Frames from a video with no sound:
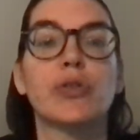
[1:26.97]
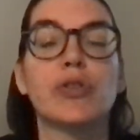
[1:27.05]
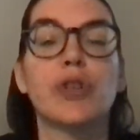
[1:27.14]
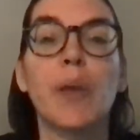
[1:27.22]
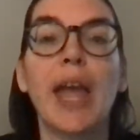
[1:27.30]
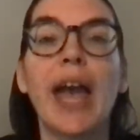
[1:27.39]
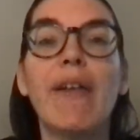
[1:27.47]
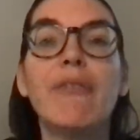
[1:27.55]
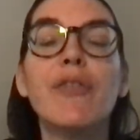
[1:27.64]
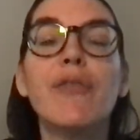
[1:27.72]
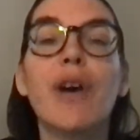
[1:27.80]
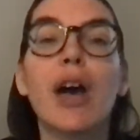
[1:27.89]
So we
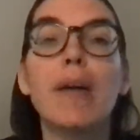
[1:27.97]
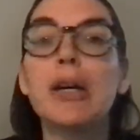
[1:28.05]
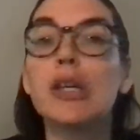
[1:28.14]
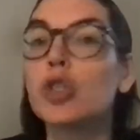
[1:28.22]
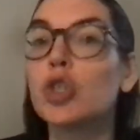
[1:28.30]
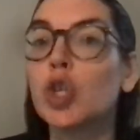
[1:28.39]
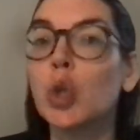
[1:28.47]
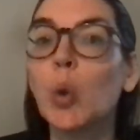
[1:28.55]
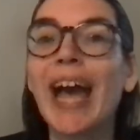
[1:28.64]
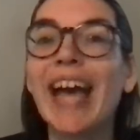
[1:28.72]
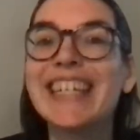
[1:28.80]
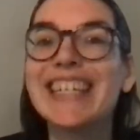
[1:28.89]
have the verb
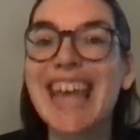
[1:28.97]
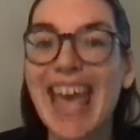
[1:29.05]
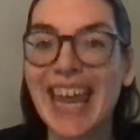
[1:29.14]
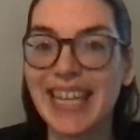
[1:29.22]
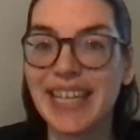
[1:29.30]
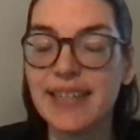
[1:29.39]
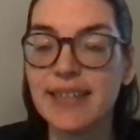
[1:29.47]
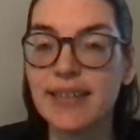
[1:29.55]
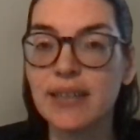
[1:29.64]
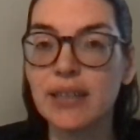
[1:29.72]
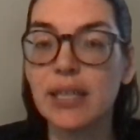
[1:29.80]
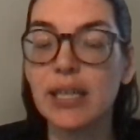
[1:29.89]
to attend
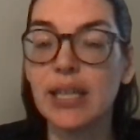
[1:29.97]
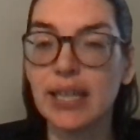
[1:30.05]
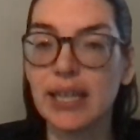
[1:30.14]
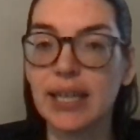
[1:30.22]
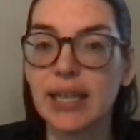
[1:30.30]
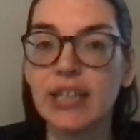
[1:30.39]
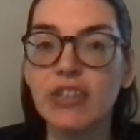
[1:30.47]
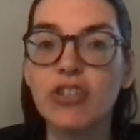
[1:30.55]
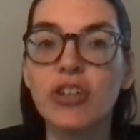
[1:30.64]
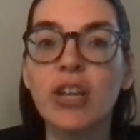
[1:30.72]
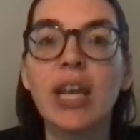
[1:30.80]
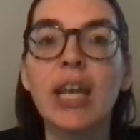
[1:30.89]
in English,